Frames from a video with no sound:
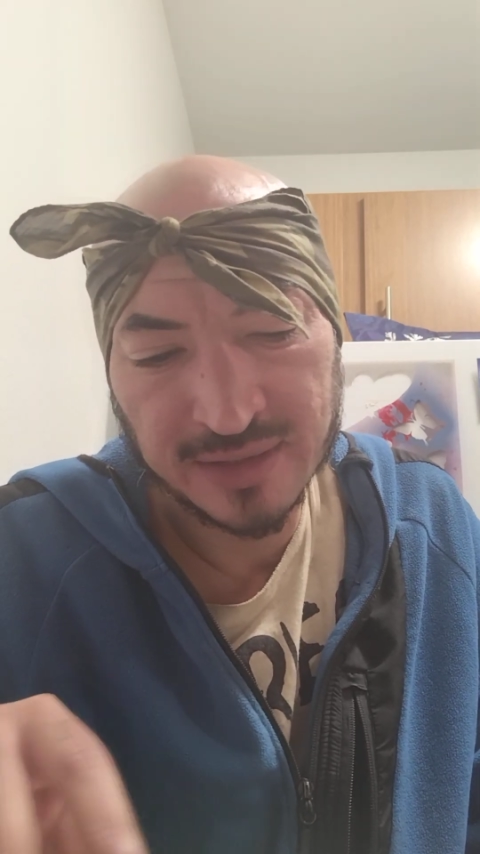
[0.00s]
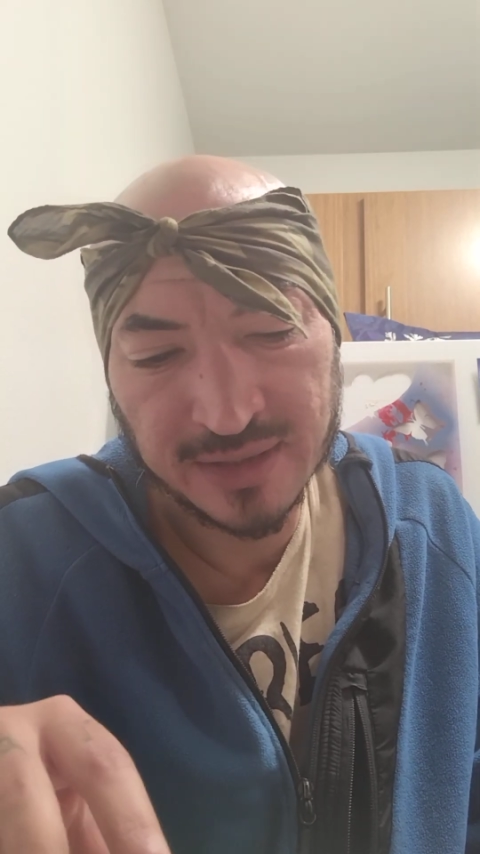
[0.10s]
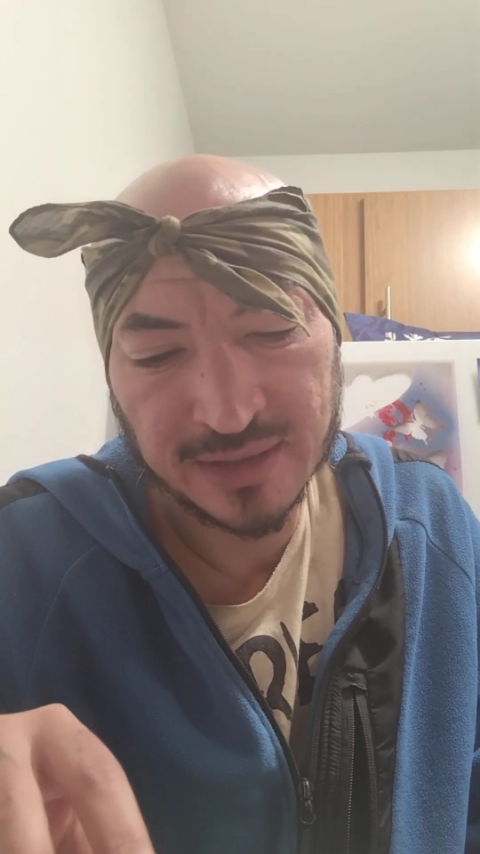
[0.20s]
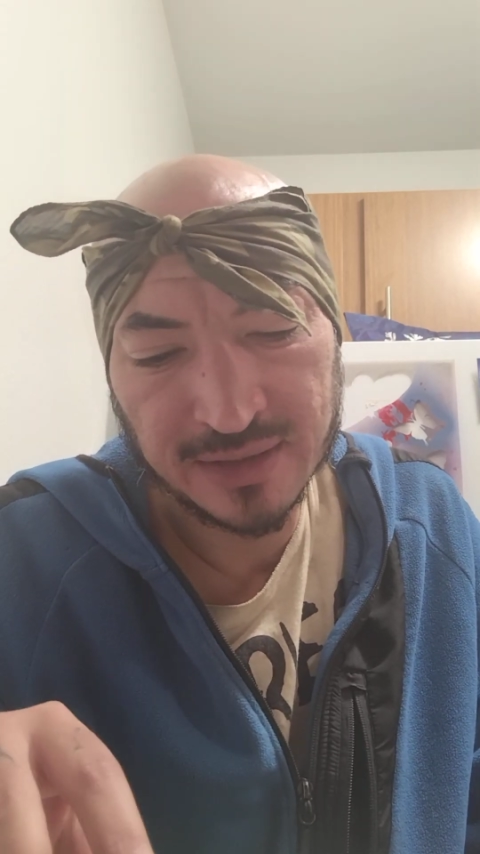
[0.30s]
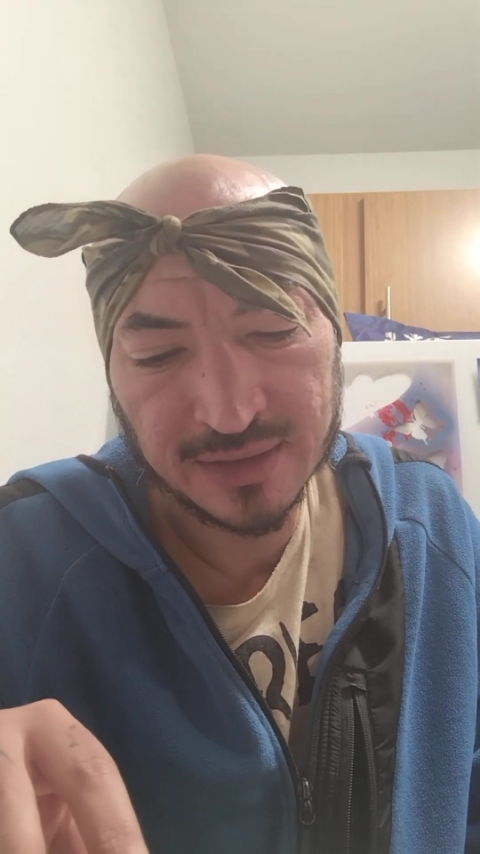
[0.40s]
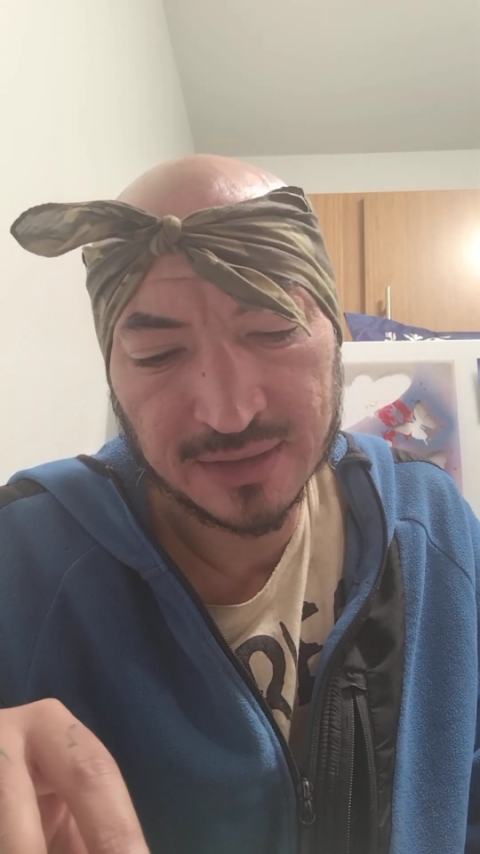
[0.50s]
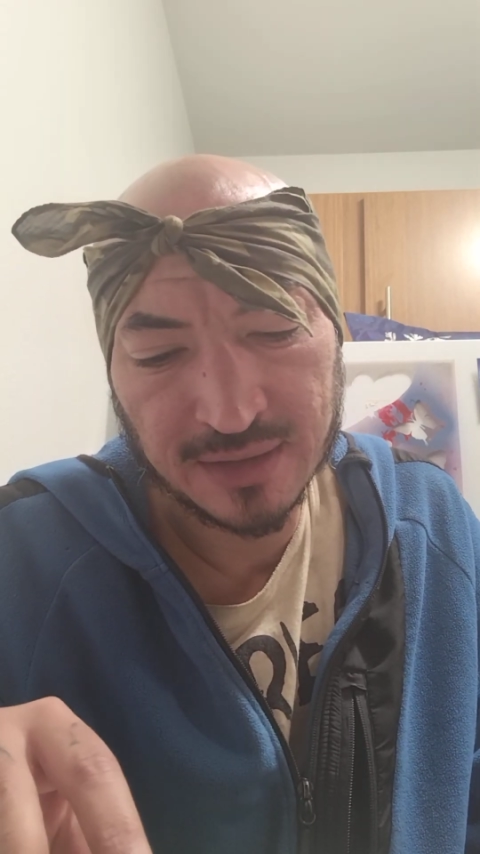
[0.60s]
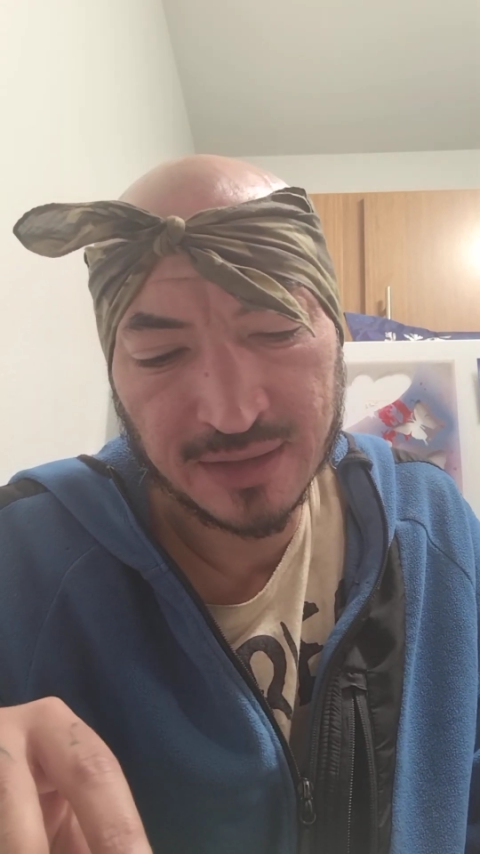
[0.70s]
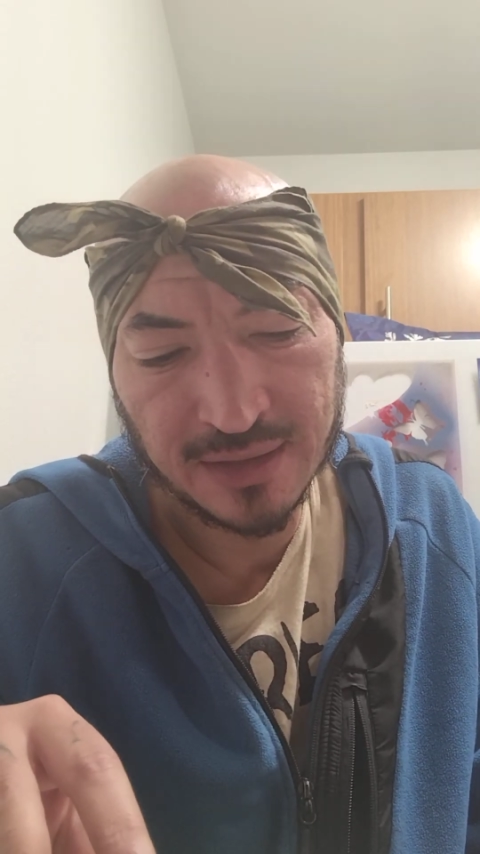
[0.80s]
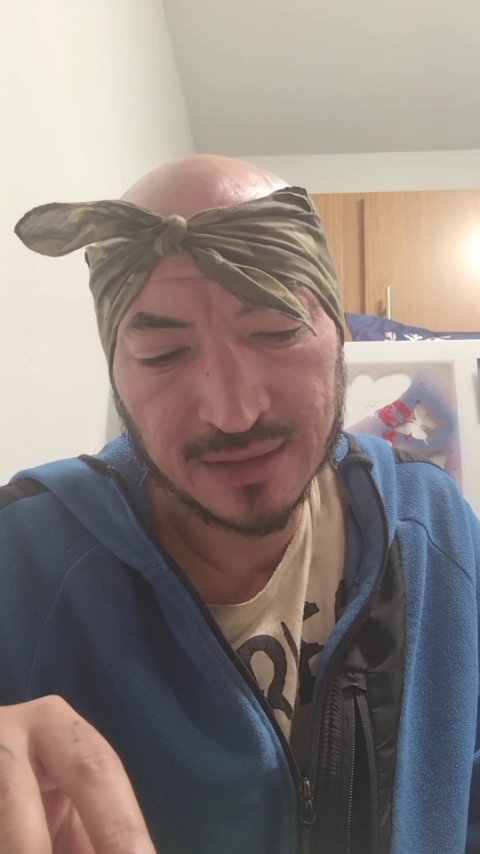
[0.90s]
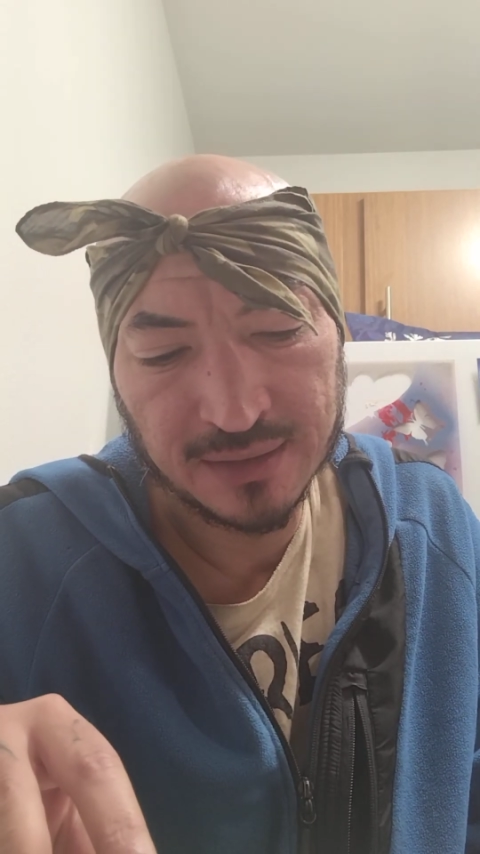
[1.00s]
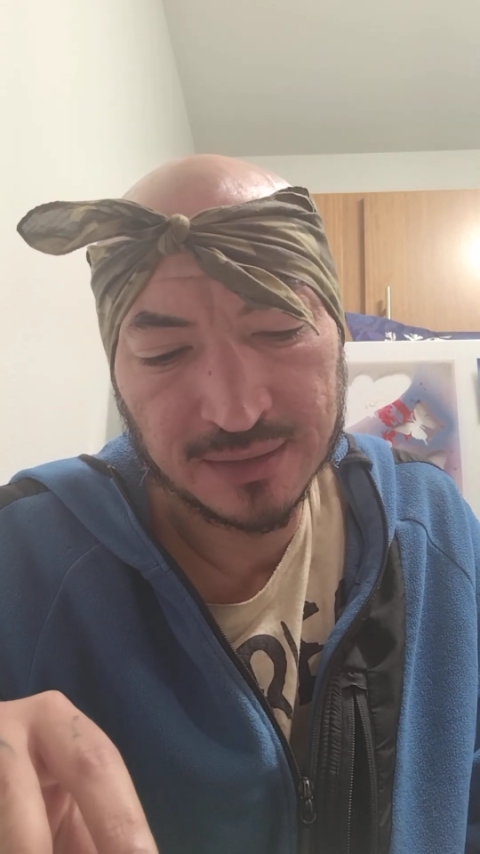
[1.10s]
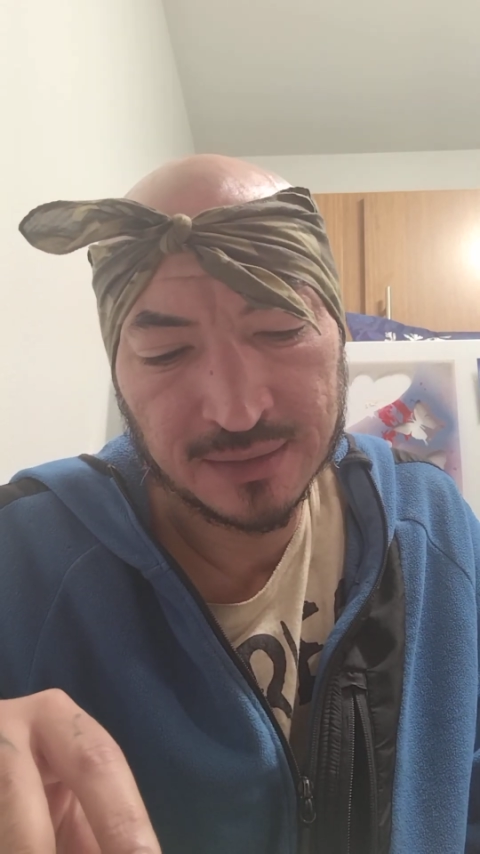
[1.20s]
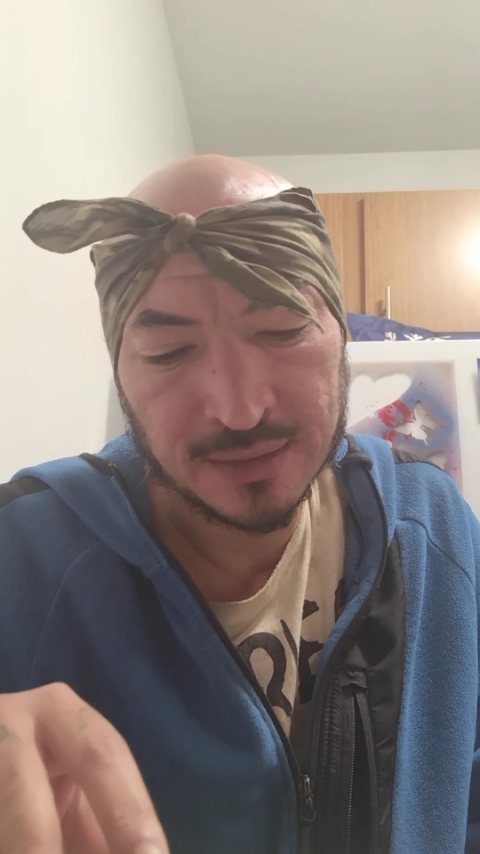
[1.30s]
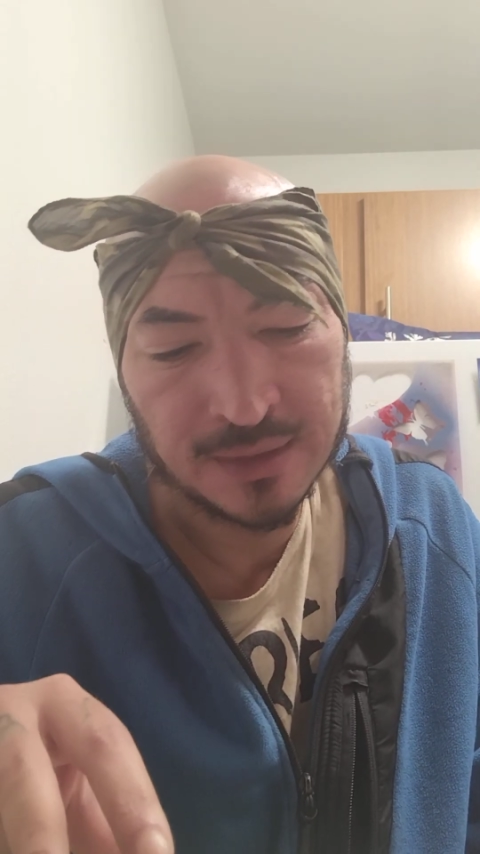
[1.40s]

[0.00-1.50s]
there and